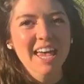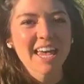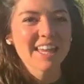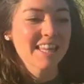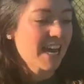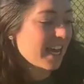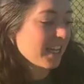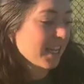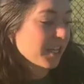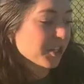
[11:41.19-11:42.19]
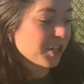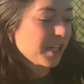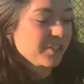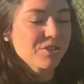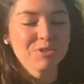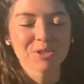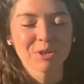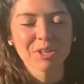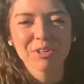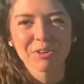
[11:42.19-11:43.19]
and then they turn it into new
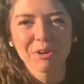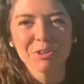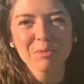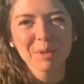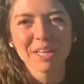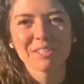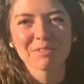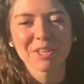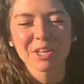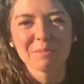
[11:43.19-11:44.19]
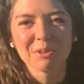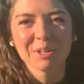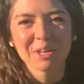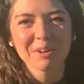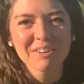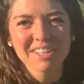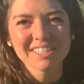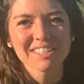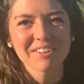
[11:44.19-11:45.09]
soil to grow new plants for the community around us.